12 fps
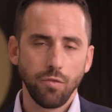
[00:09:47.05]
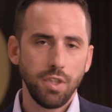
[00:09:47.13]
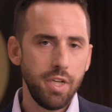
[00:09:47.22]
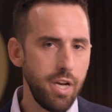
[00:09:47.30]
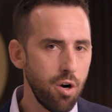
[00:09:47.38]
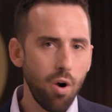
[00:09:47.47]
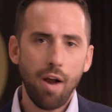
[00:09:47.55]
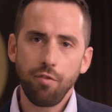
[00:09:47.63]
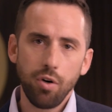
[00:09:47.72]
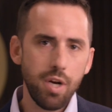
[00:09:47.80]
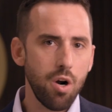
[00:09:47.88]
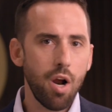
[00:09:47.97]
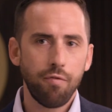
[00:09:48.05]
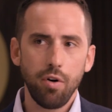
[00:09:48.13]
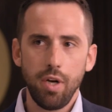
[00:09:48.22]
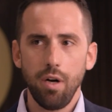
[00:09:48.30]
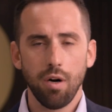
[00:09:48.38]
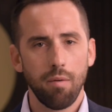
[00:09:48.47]
year after year after
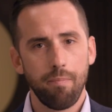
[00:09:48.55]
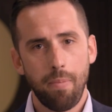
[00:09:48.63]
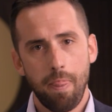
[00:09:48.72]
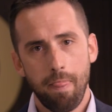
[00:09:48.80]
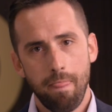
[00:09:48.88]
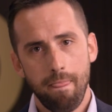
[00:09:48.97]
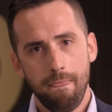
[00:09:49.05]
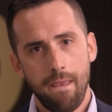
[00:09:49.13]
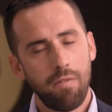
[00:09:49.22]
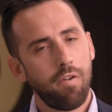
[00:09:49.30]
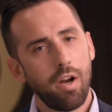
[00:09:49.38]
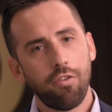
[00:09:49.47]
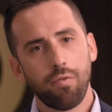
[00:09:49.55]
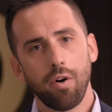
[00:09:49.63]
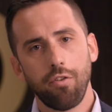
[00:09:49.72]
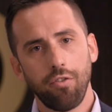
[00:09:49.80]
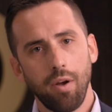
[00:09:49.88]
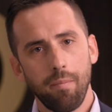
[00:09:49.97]
year, and vice
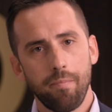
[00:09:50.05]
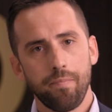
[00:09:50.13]
versa.